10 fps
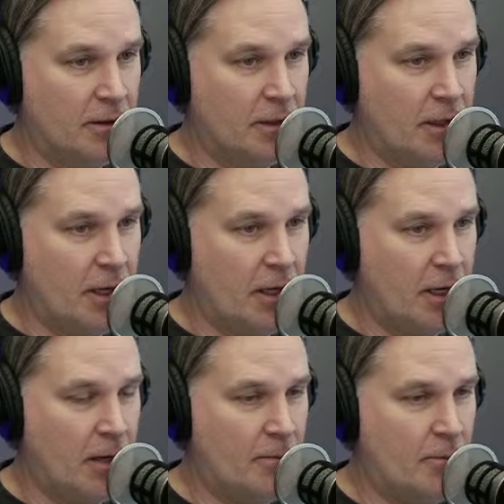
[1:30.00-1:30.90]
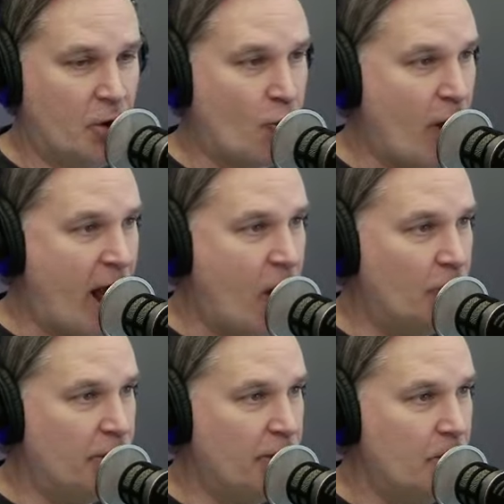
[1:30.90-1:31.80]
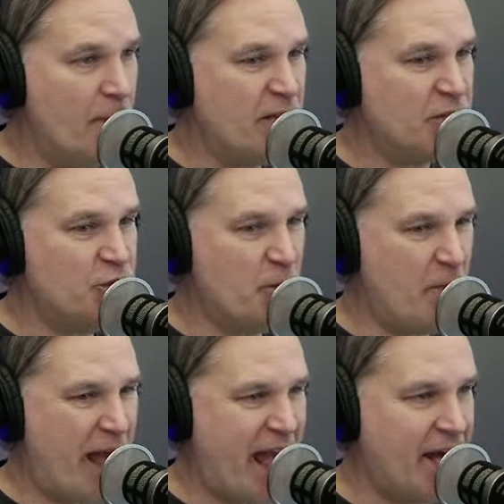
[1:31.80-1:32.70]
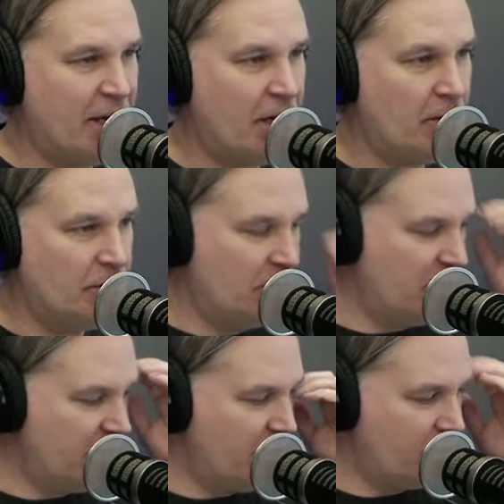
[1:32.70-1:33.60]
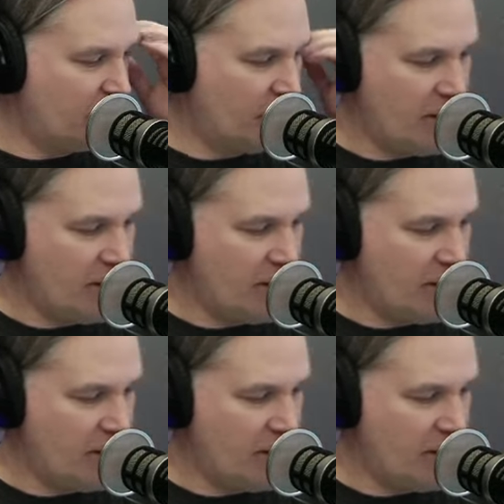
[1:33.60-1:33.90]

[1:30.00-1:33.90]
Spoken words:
crowned Miss Japan. Did you see this story?